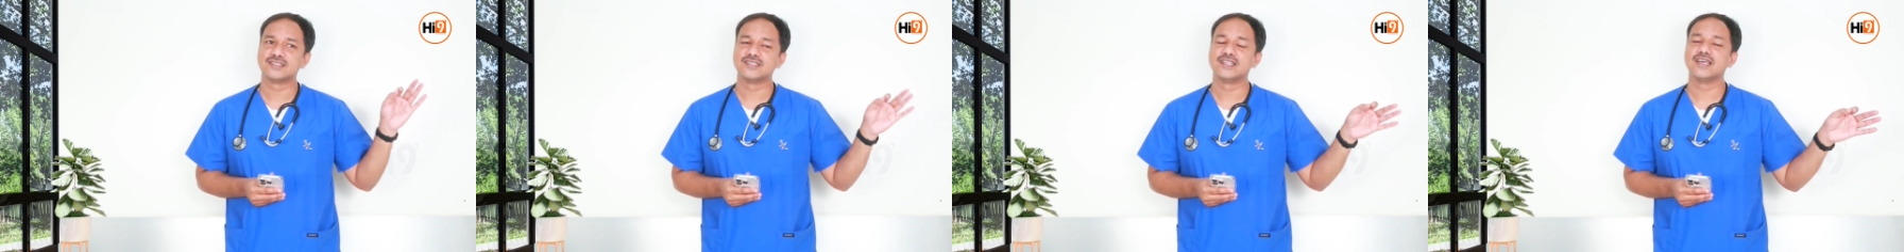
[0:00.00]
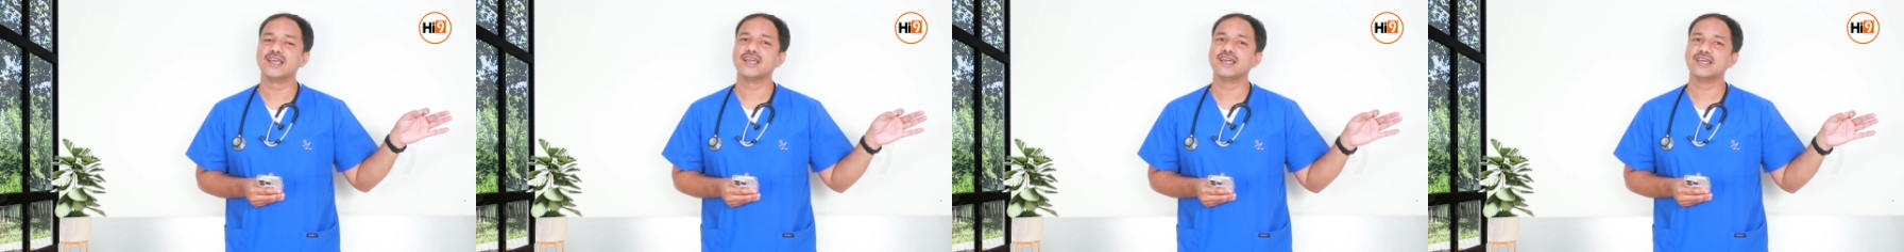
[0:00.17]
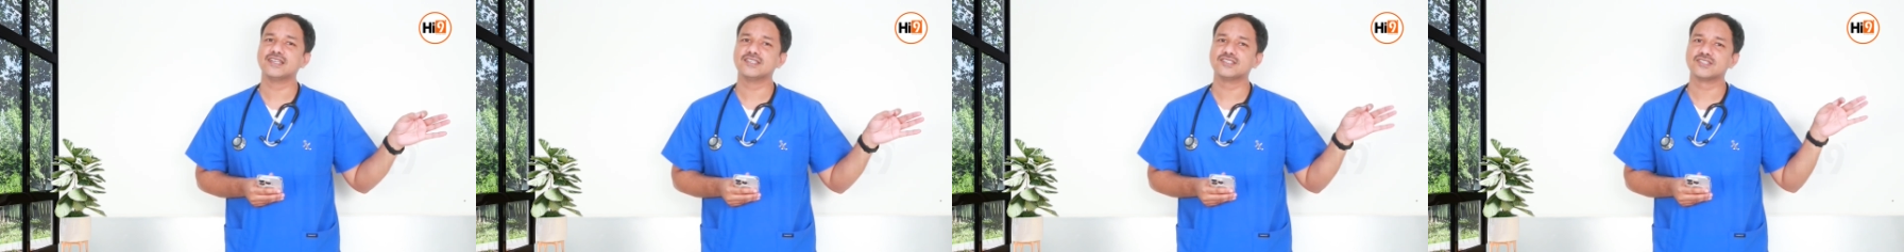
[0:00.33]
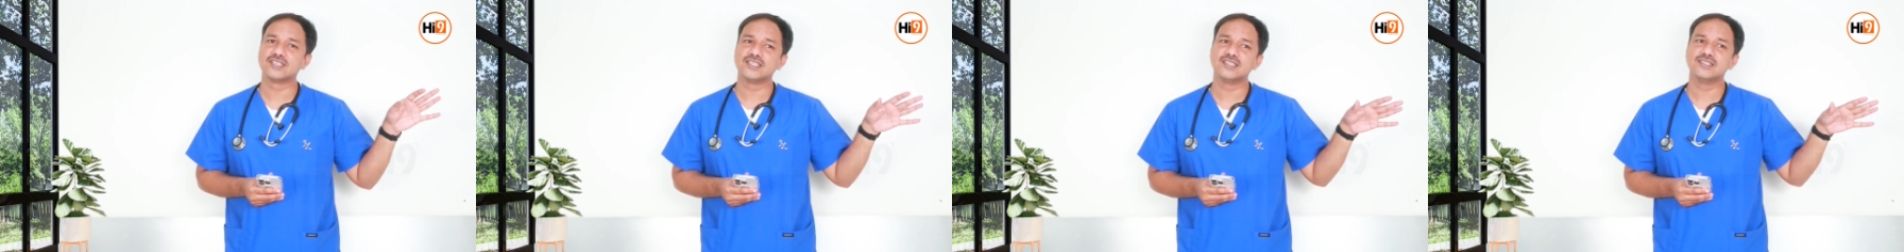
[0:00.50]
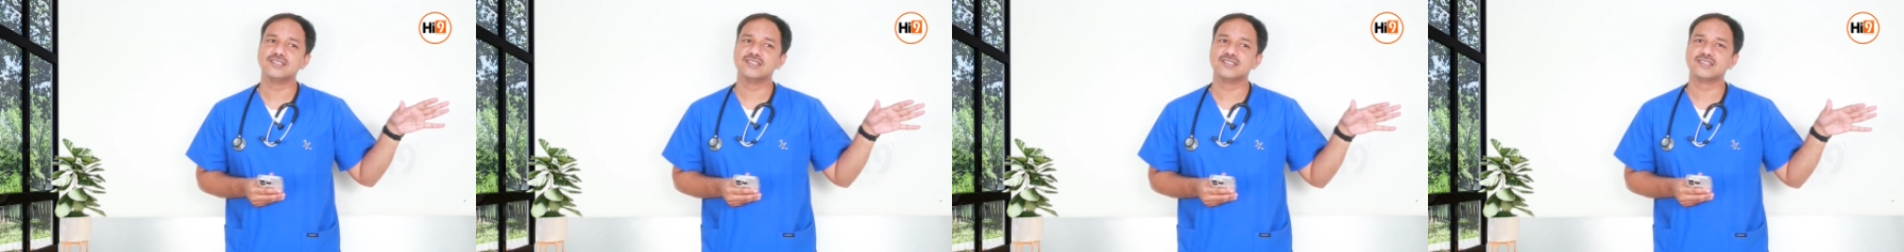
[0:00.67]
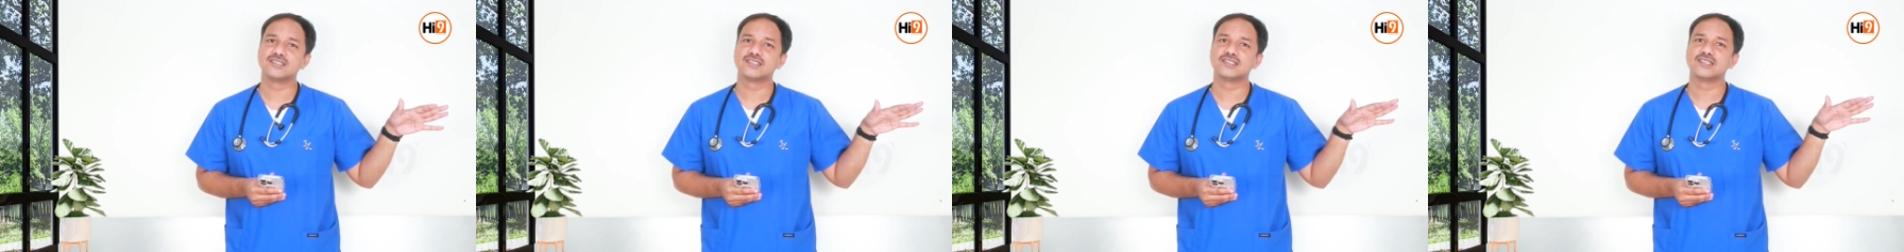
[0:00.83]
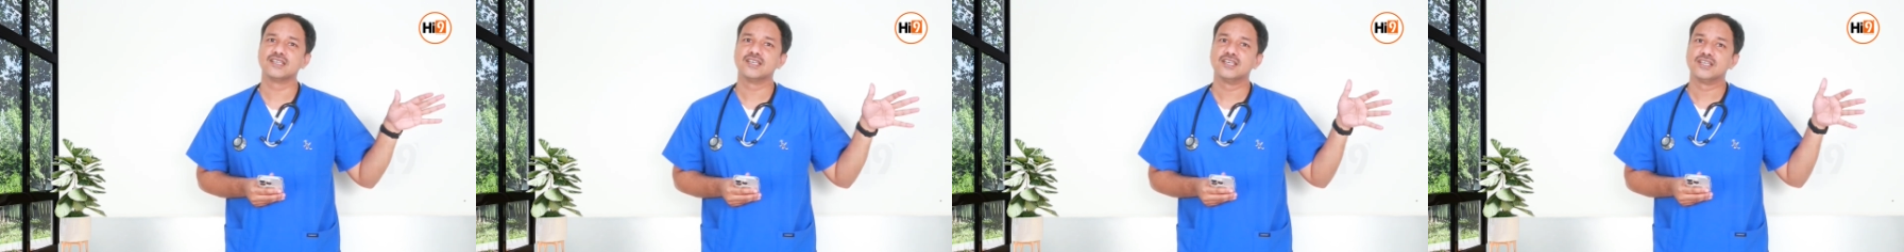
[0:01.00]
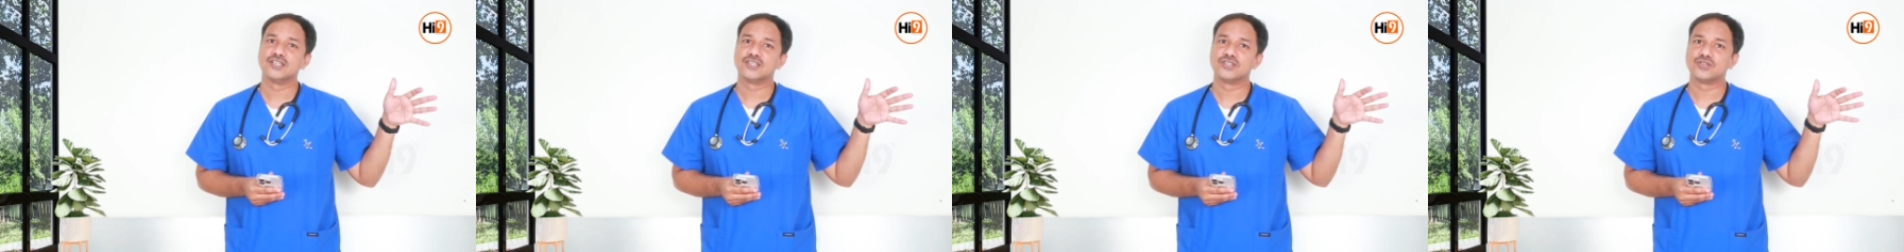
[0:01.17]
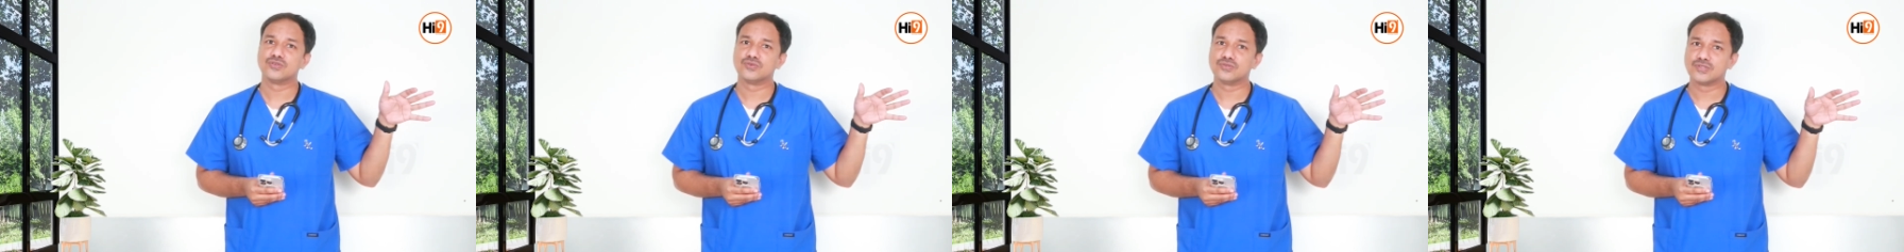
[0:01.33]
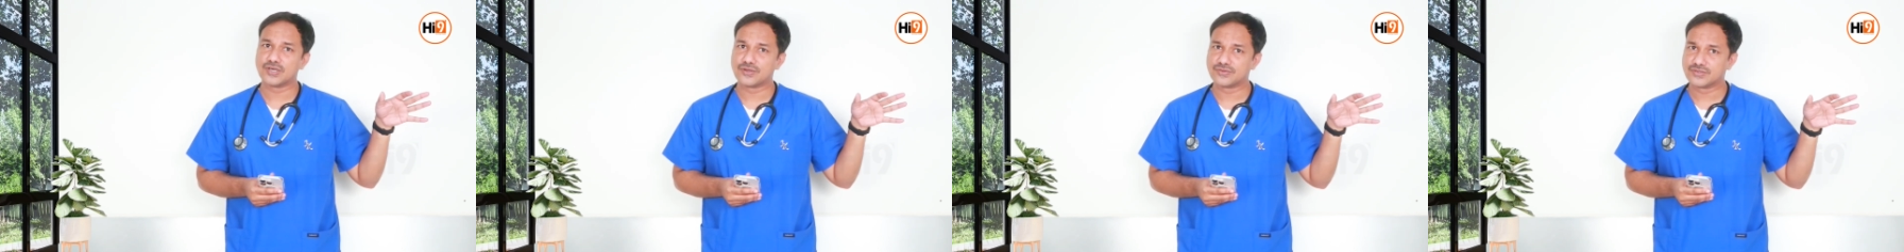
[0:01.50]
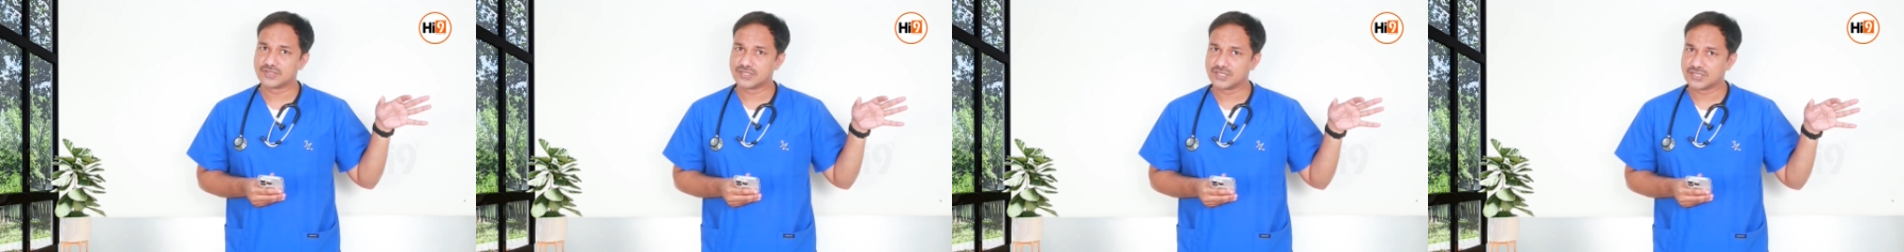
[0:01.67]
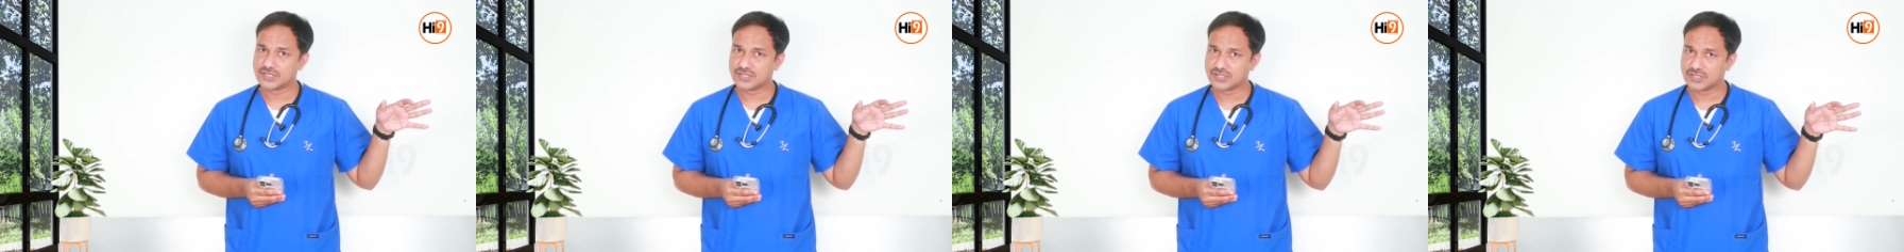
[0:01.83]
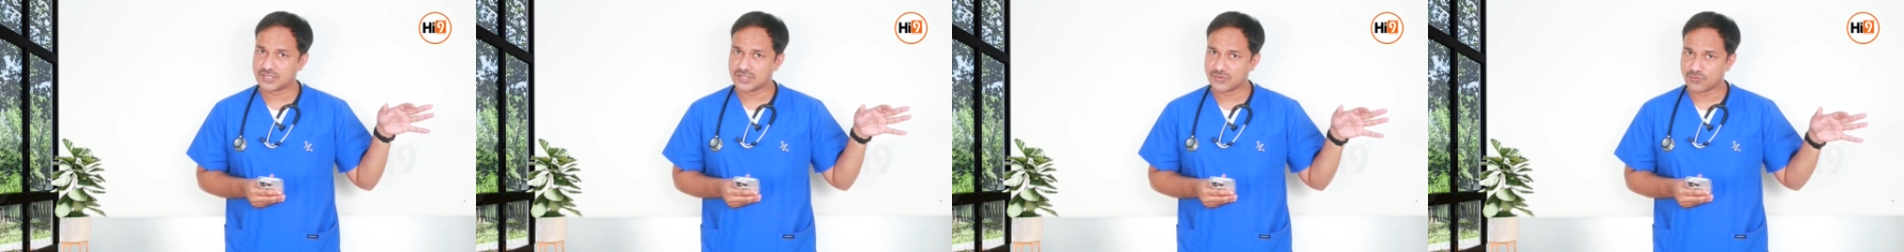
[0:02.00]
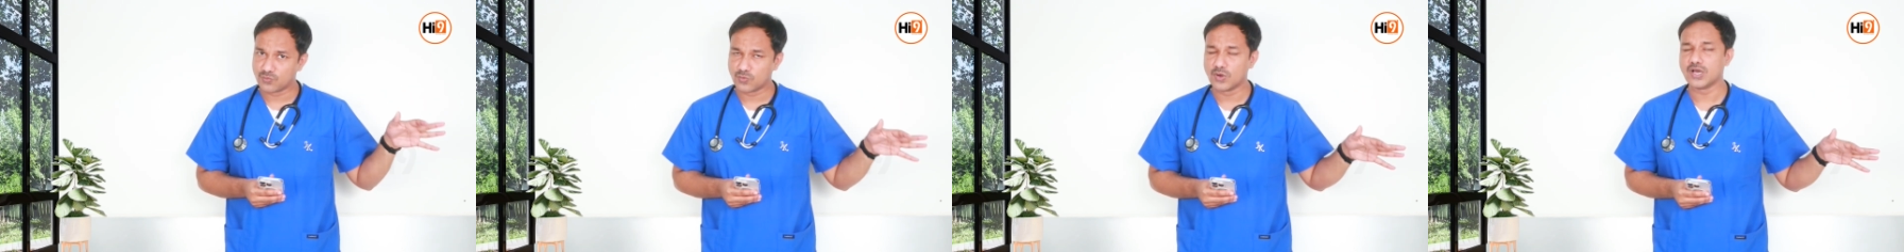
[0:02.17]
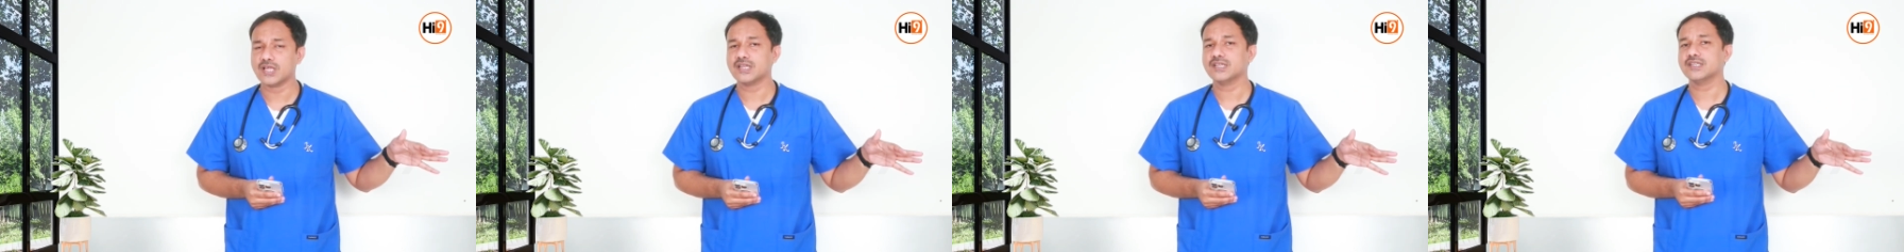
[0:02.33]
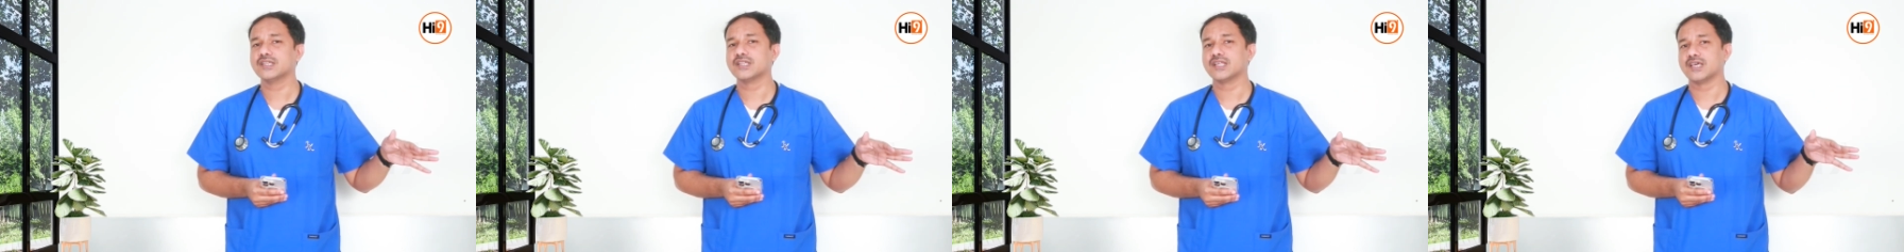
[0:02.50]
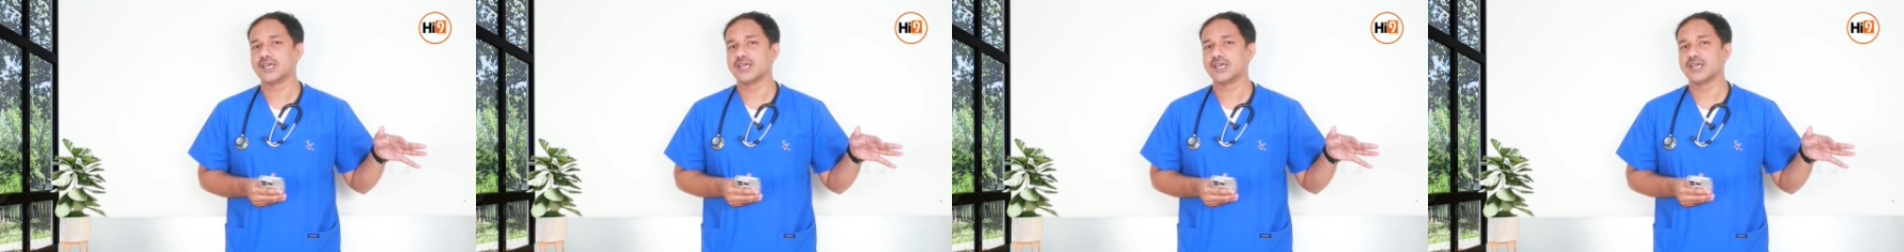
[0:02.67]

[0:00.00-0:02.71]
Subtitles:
there since 2001,